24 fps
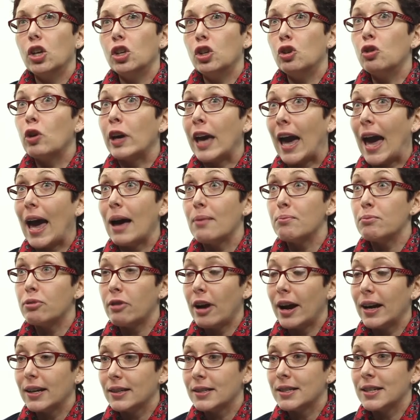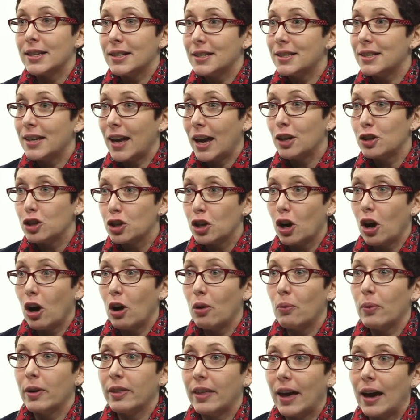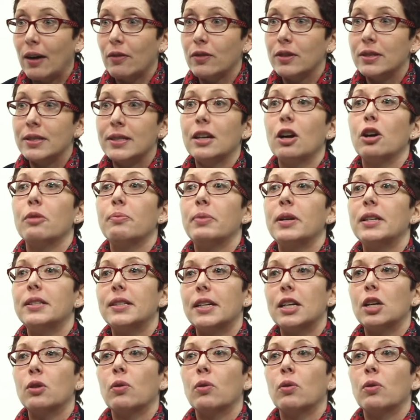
You can practice HR without the CIPD